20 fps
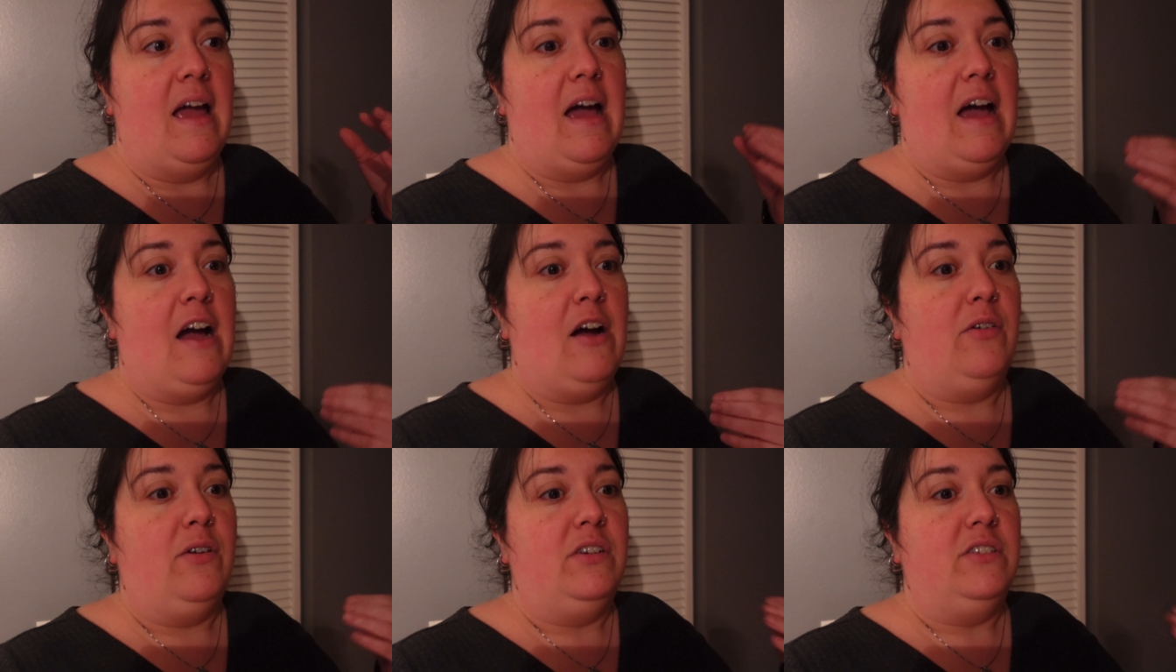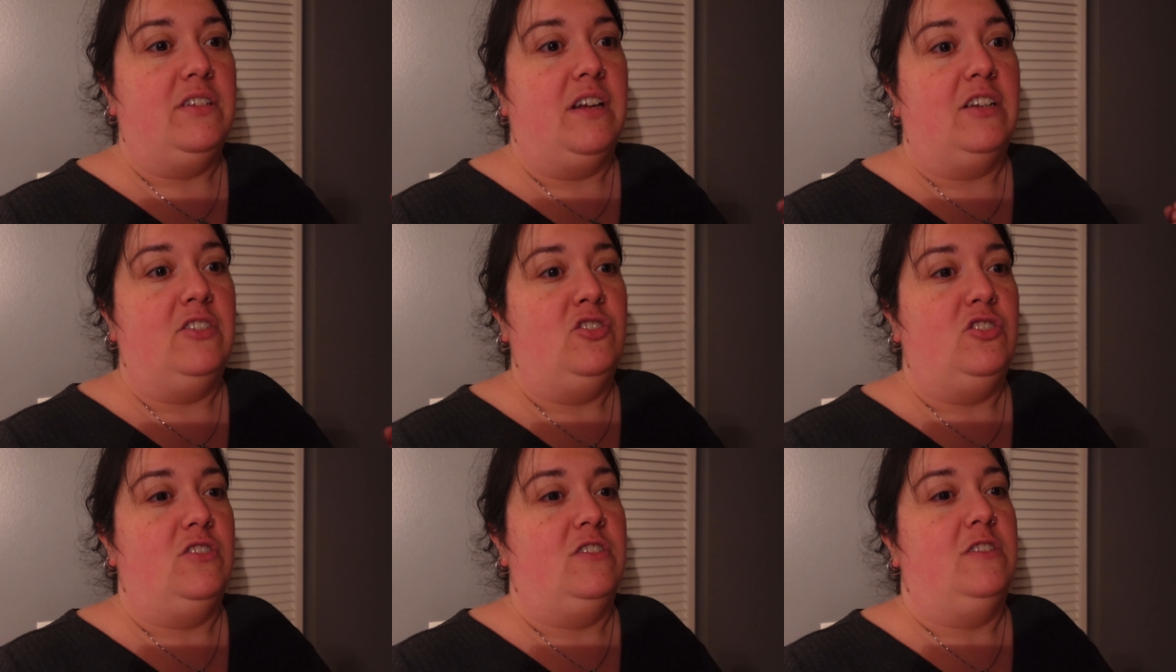our
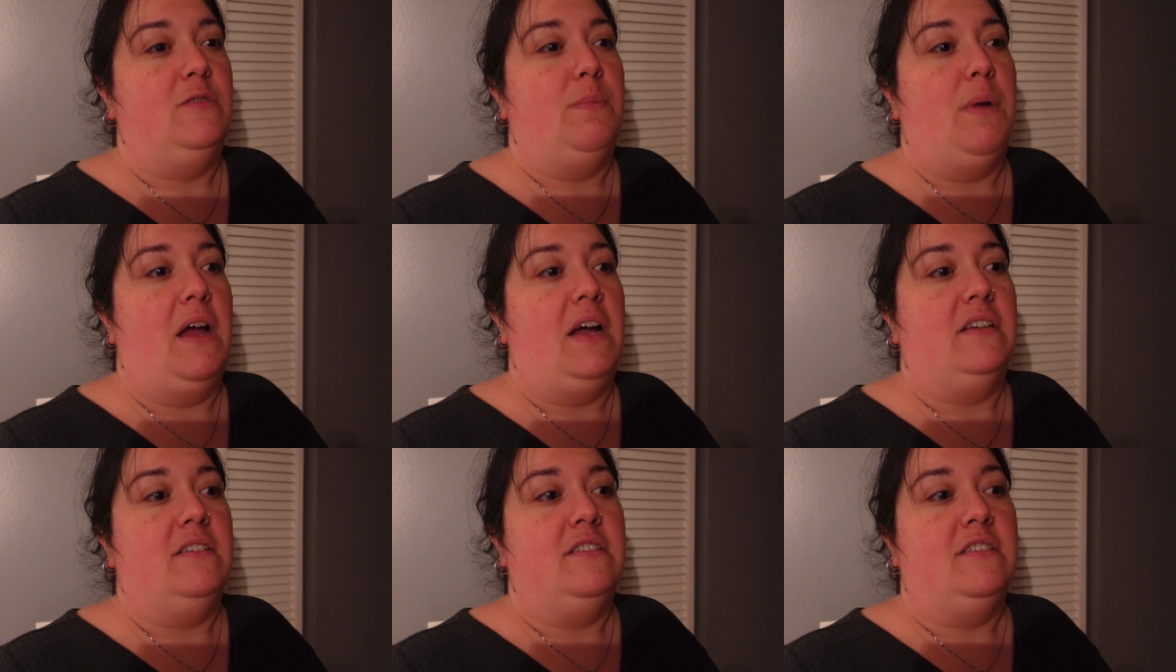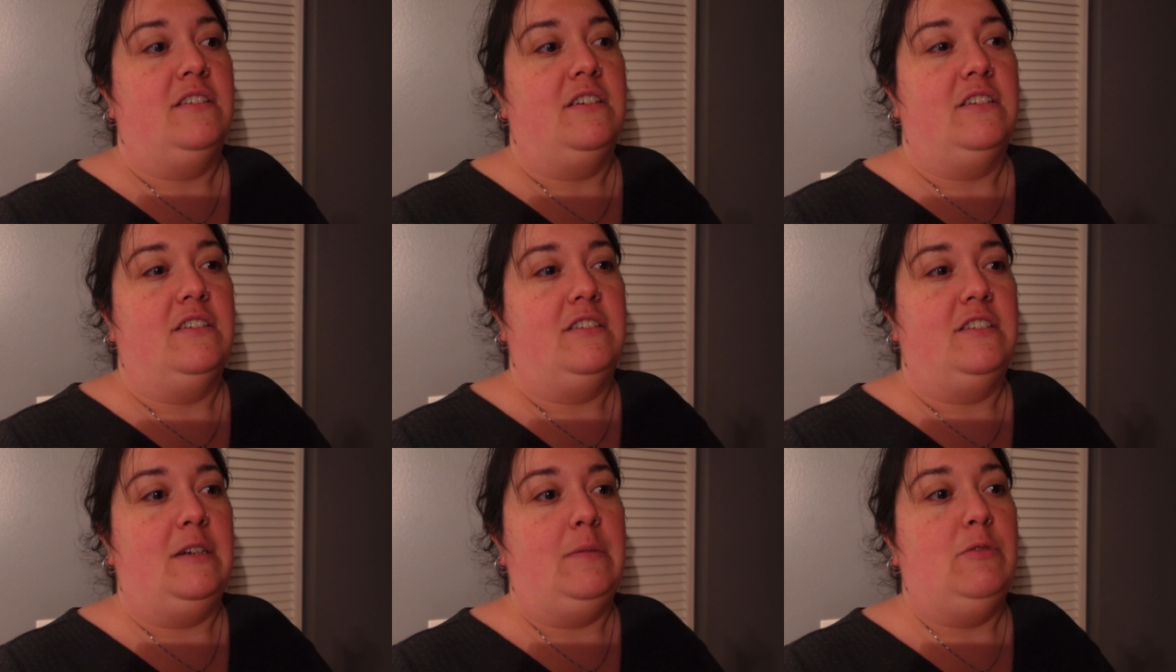attention spans
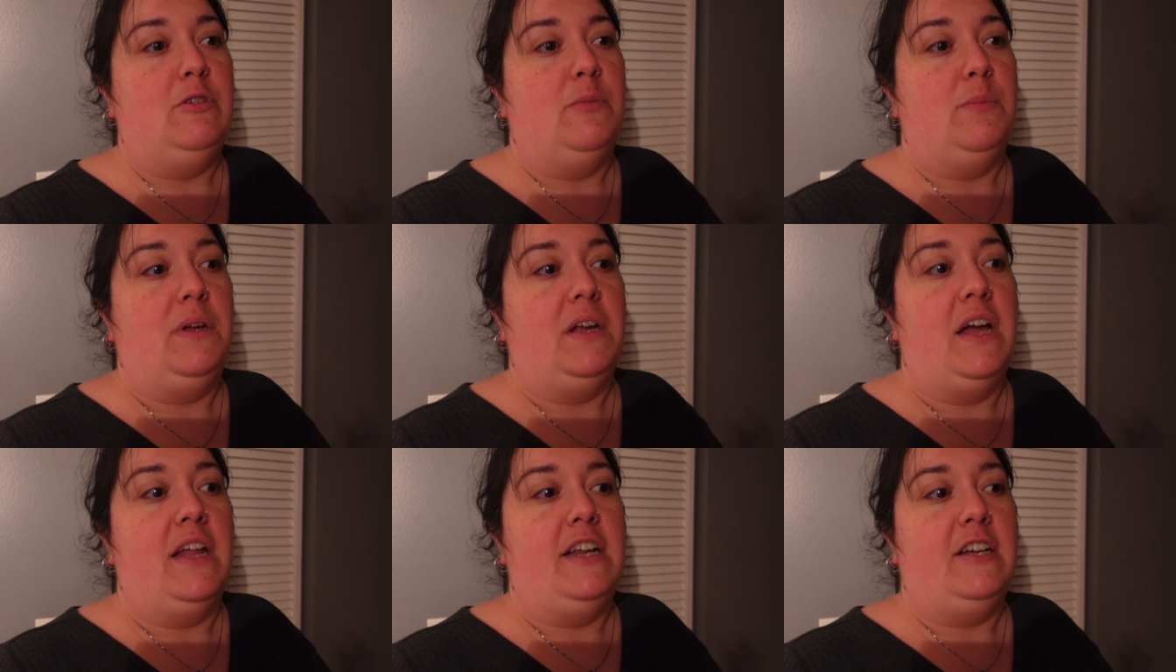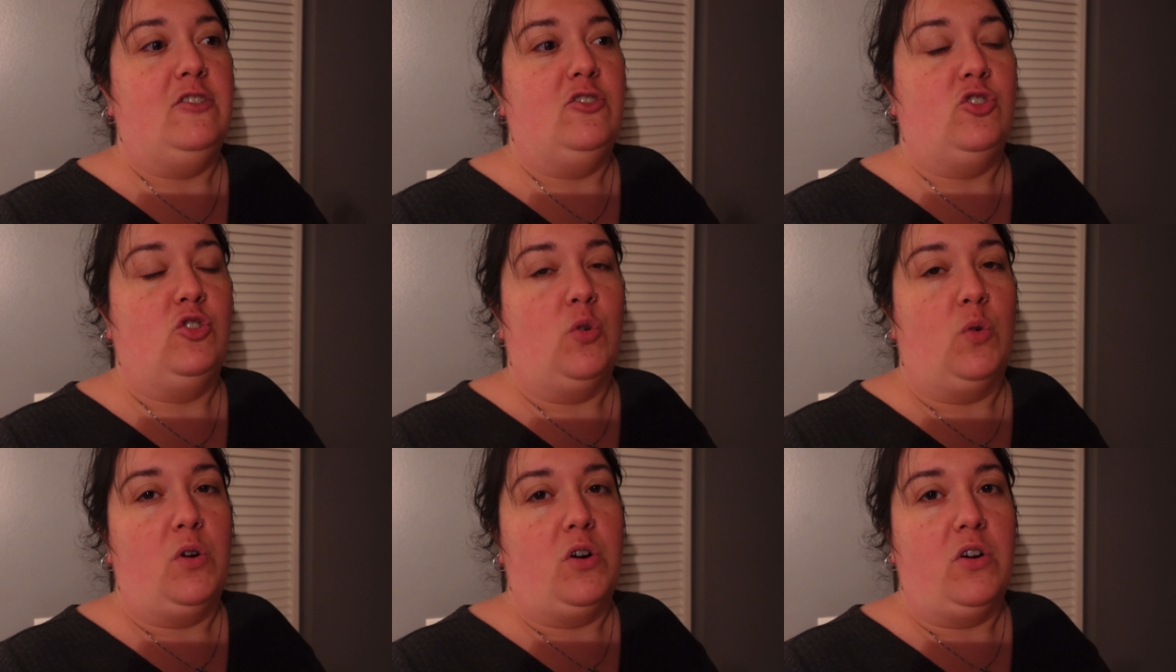seem to be getting
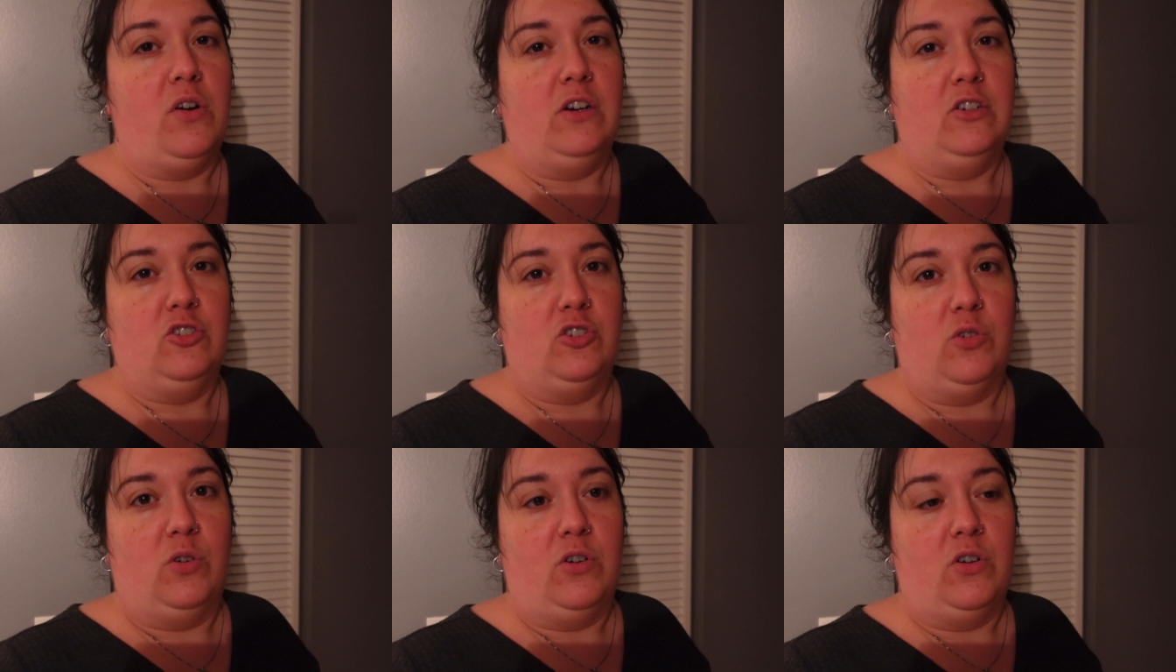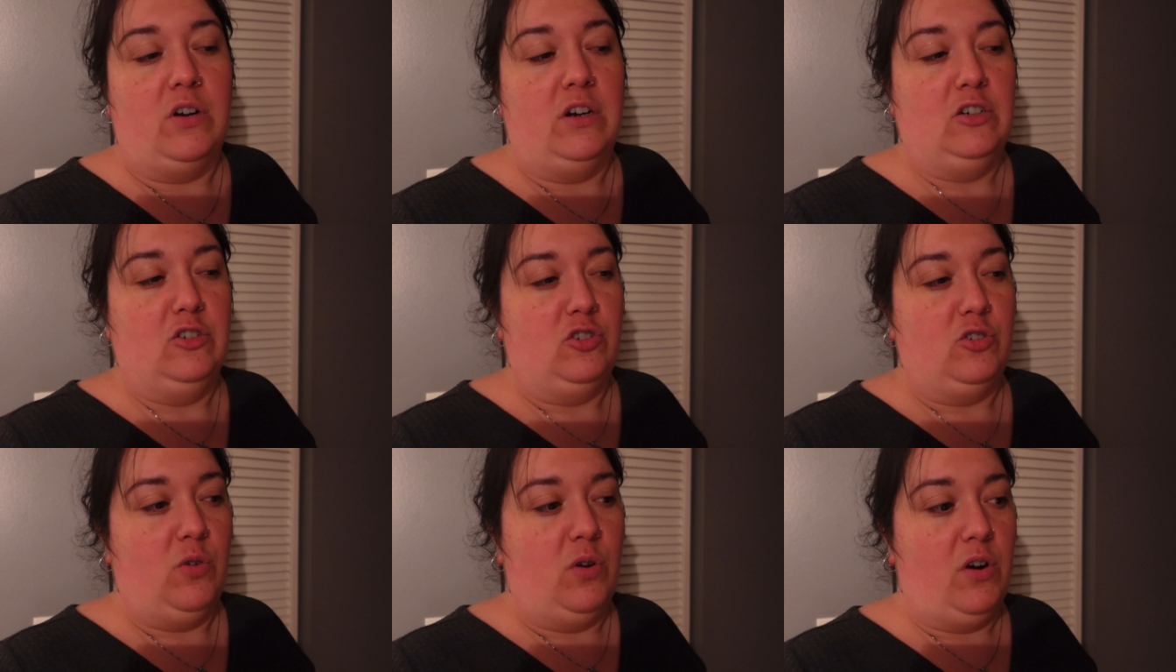shorter and shorter
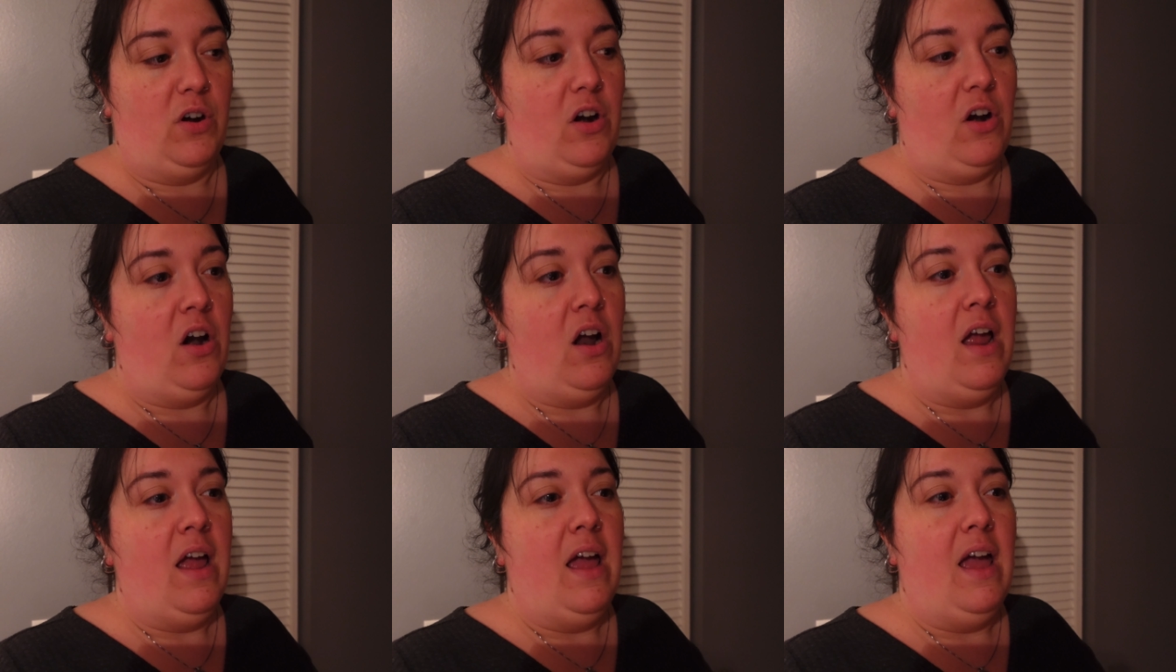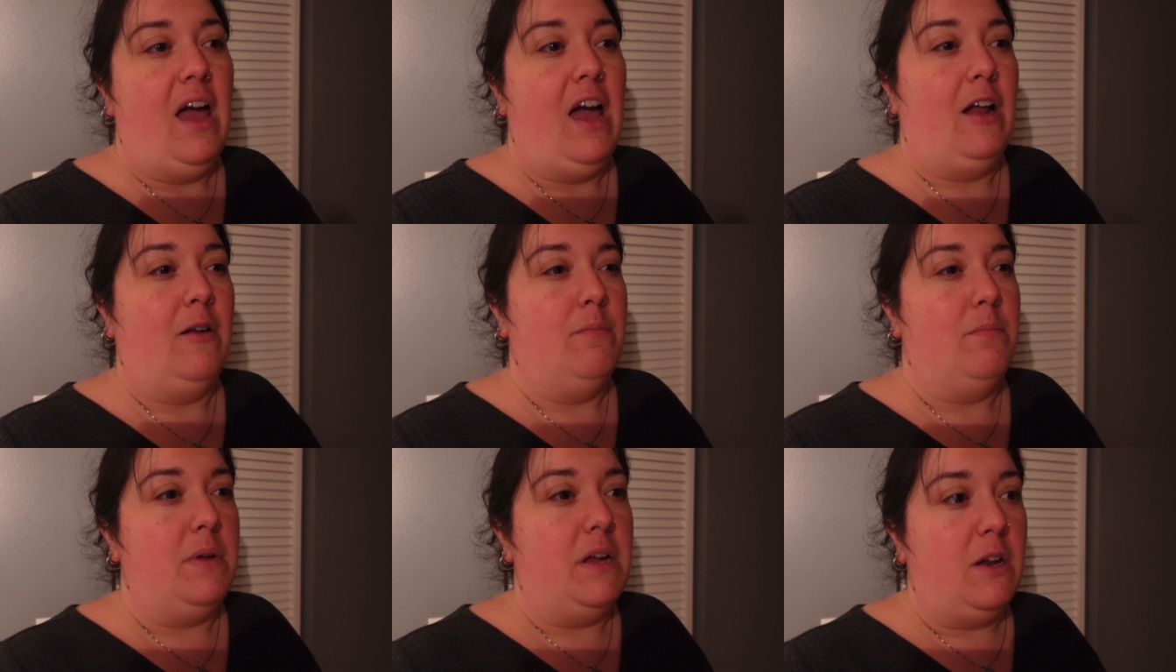and shorter.
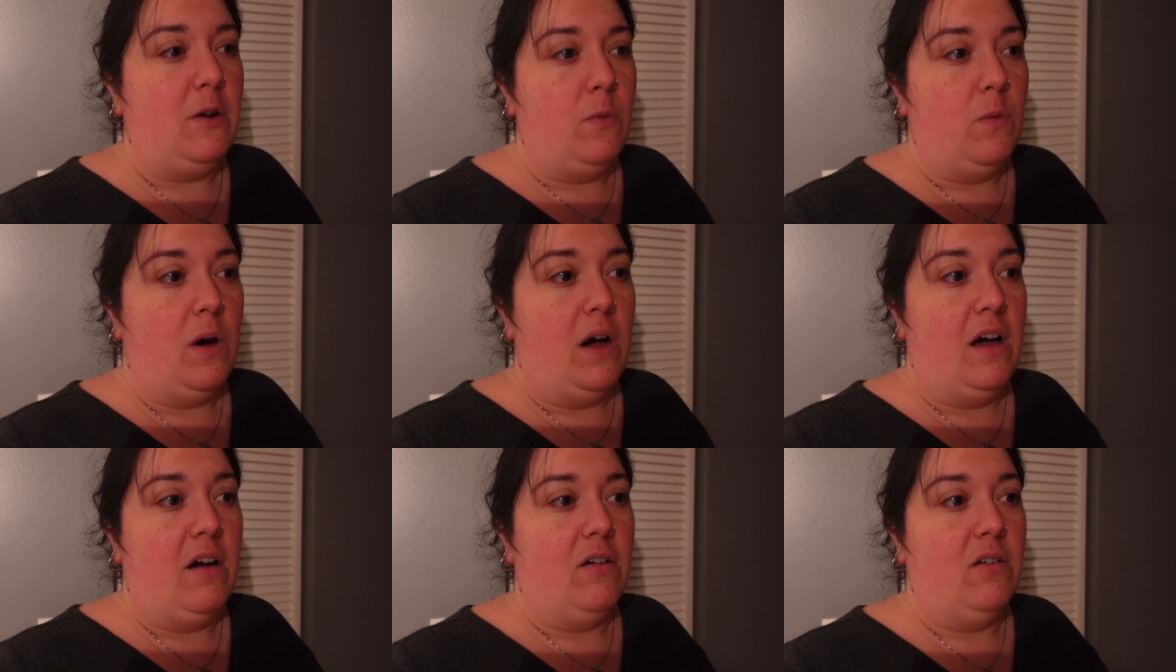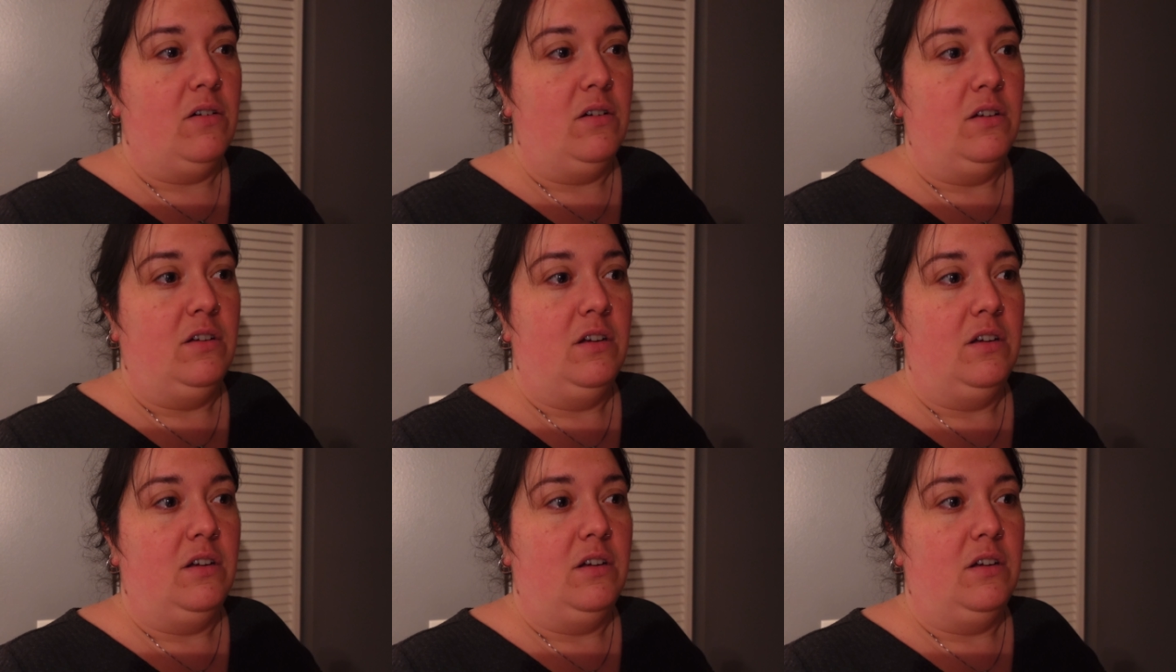And meanwhile,